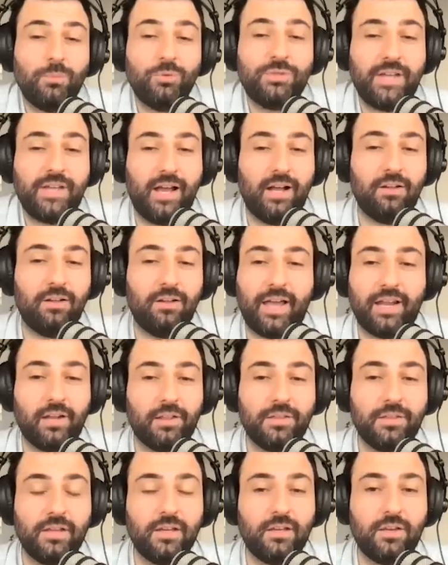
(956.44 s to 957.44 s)
will tell. And I
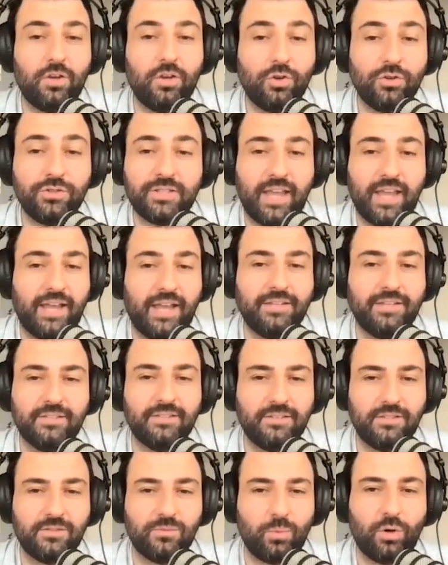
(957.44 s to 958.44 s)
think use
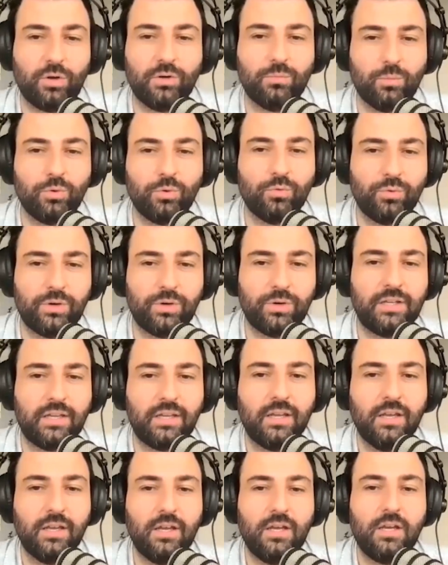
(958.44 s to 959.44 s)
cases is what will
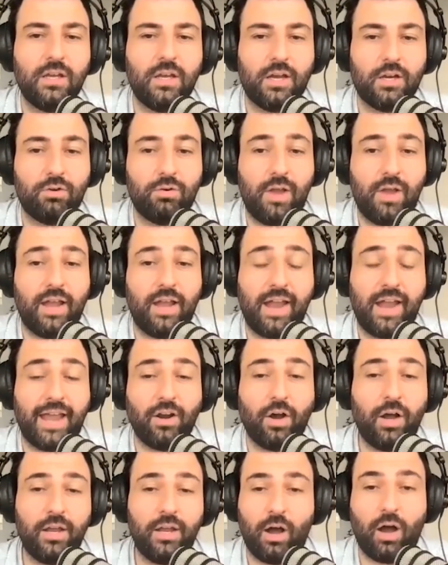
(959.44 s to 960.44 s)
really create.
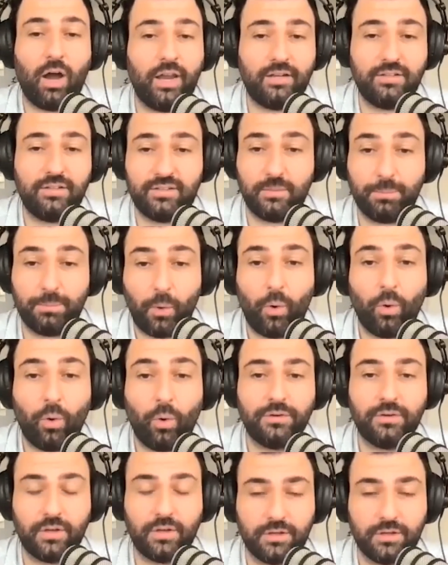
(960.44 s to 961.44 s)
And I support